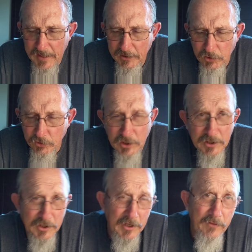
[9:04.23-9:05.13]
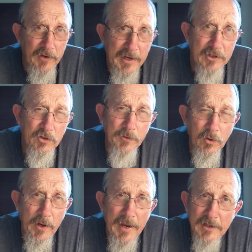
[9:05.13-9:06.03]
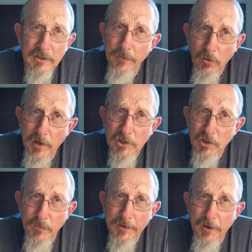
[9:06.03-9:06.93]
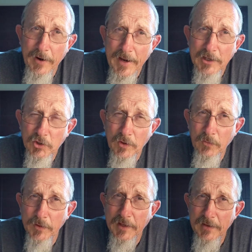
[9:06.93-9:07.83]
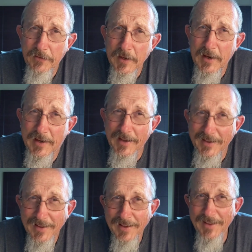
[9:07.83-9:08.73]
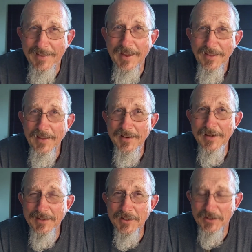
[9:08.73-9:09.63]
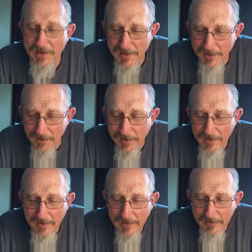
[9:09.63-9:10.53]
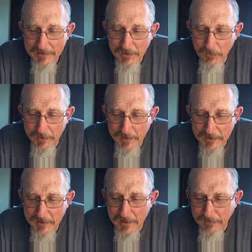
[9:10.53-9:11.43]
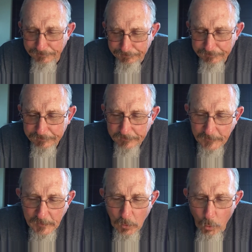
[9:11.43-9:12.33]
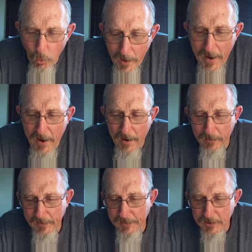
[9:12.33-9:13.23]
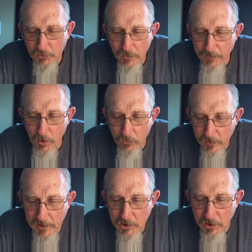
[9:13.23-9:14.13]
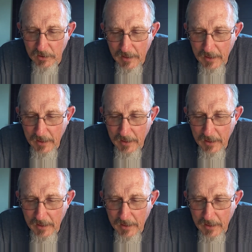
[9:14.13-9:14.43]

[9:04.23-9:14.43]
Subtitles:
answer. Jesus doesn't even ask them a question, but they're answering what they think they need to say here. And listen to what they say. "Where in this remote region,